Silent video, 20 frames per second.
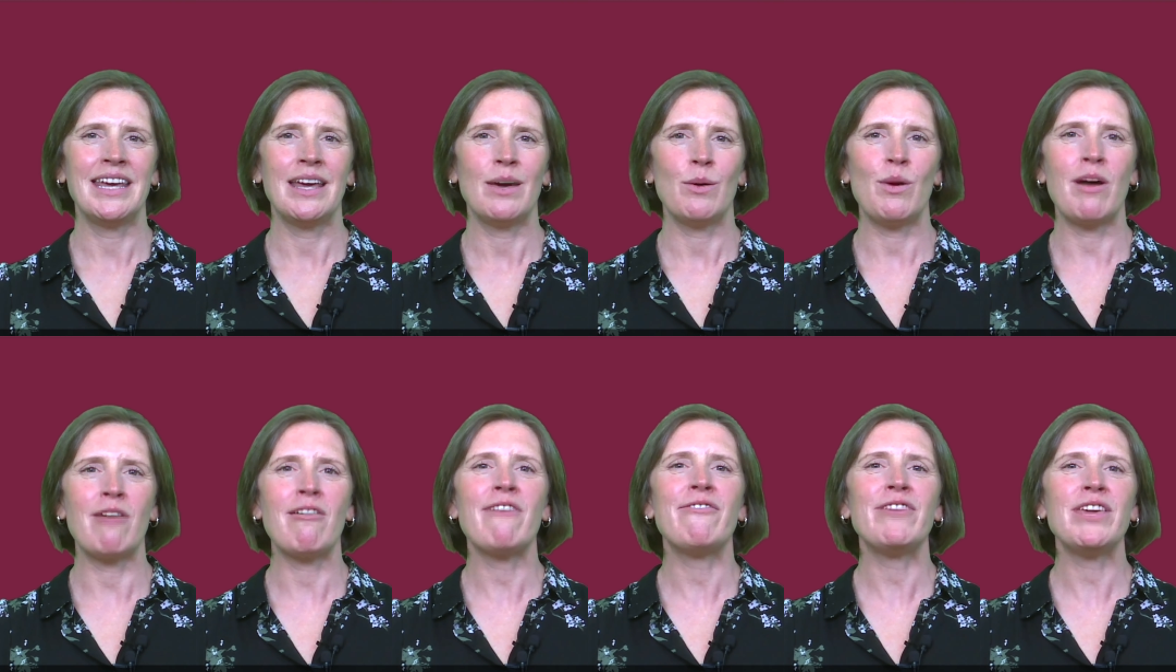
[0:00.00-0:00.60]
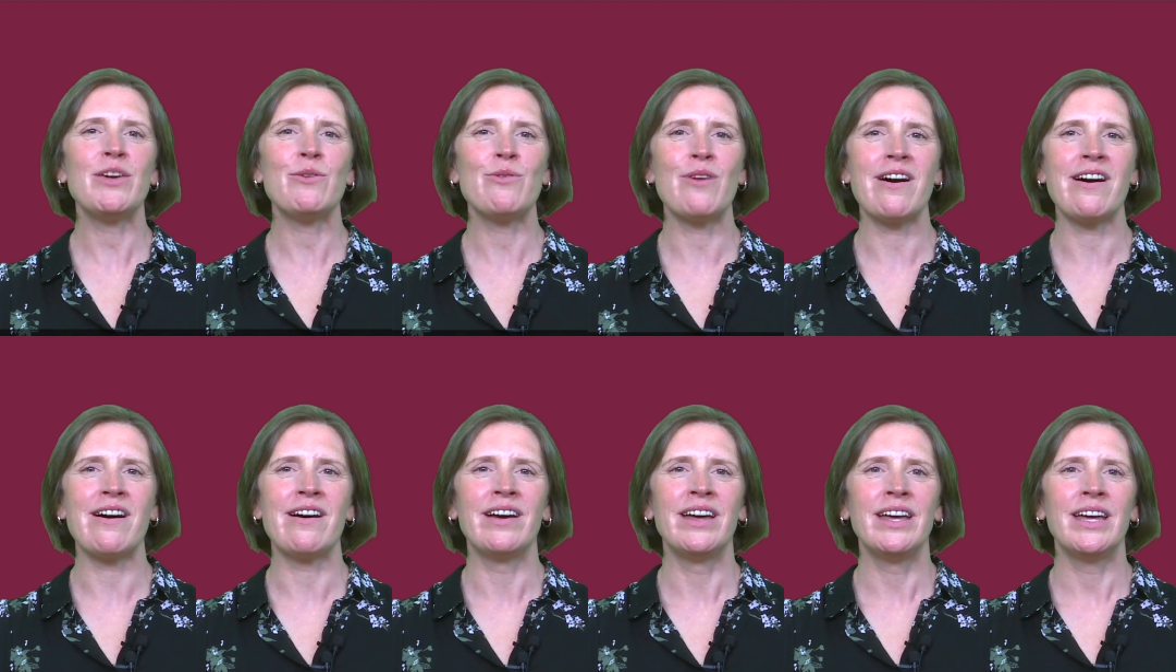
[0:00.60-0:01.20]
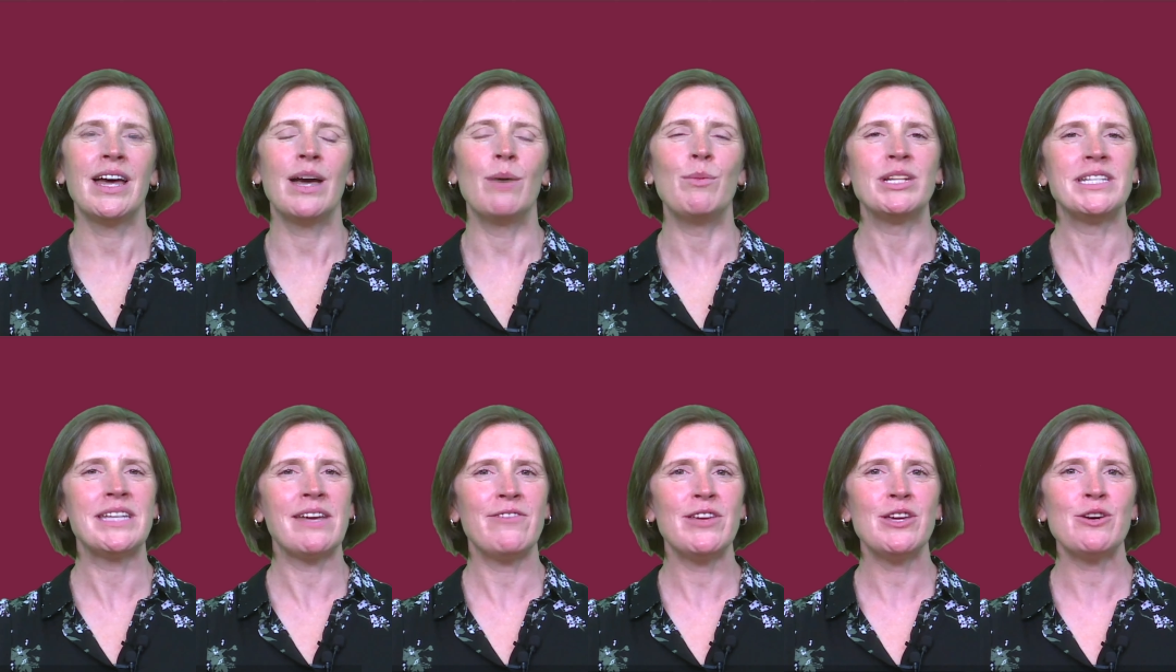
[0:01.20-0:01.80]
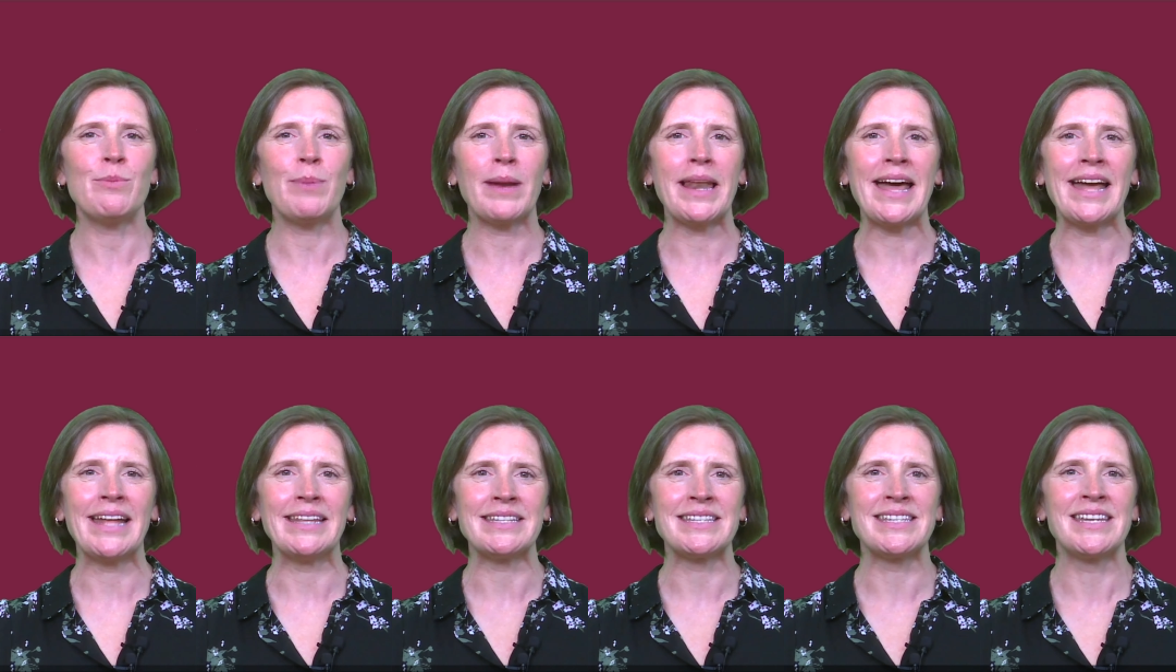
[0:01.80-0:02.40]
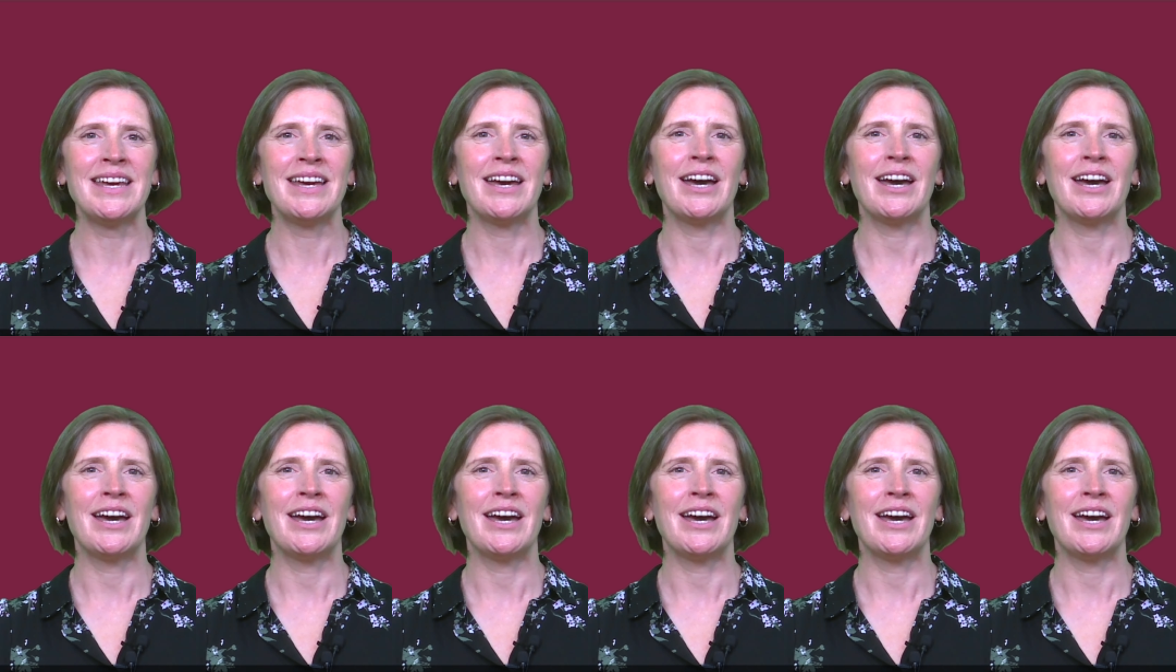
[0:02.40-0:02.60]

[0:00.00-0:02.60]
Wherever you are and whatever your plans,